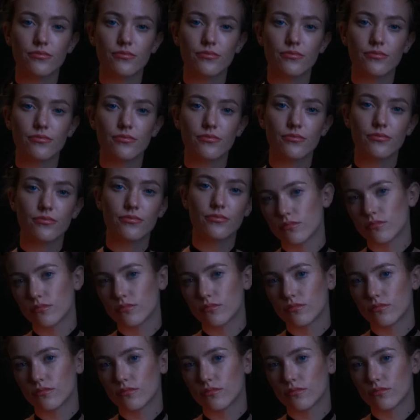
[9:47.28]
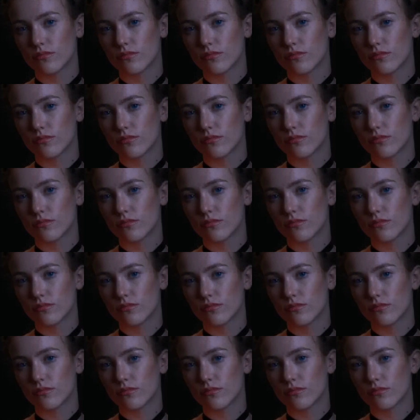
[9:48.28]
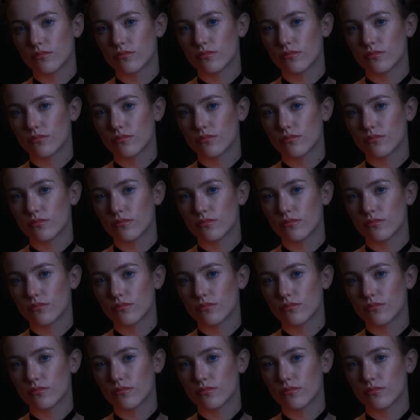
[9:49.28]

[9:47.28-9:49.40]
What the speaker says: Nobody speaks.